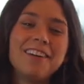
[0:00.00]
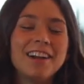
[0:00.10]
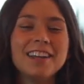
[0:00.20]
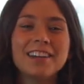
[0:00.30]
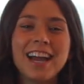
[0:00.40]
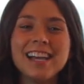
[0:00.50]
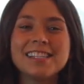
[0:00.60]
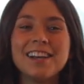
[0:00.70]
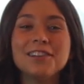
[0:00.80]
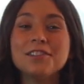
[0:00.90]
All right, you
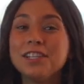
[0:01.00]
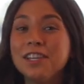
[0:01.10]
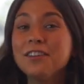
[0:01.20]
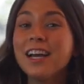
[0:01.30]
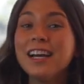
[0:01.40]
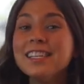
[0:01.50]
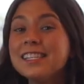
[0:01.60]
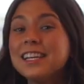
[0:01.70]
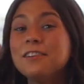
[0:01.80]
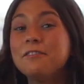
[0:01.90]
guys, I'll see you guys
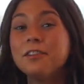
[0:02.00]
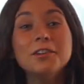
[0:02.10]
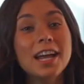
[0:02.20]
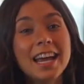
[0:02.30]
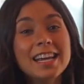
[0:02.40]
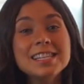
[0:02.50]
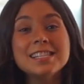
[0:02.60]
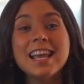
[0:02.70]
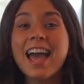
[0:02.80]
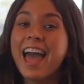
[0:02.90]
in a few
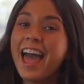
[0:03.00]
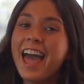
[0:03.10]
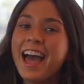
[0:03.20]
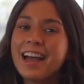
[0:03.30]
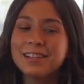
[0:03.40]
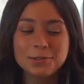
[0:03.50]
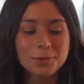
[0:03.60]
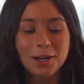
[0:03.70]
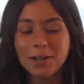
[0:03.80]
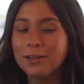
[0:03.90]
days, and and
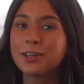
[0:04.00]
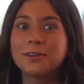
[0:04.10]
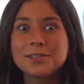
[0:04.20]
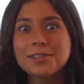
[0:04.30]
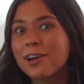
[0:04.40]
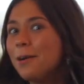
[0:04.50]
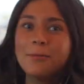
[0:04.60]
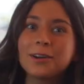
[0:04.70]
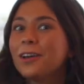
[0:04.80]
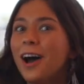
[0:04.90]
well, go stock up
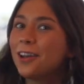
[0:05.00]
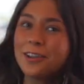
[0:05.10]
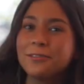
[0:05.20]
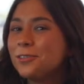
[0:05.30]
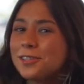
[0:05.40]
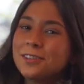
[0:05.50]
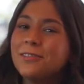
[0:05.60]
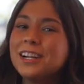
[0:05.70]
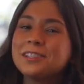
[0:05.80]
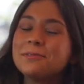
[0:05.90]
on your fruits and
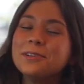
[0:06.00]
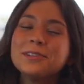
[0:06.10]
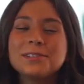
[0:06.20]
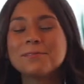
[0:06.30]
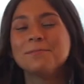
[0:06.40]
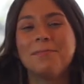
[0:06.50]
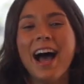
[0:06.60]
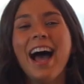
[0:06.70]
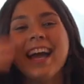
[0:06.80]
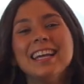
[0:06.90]
vegetables.
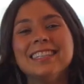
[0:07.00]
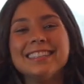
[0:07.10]
Bye.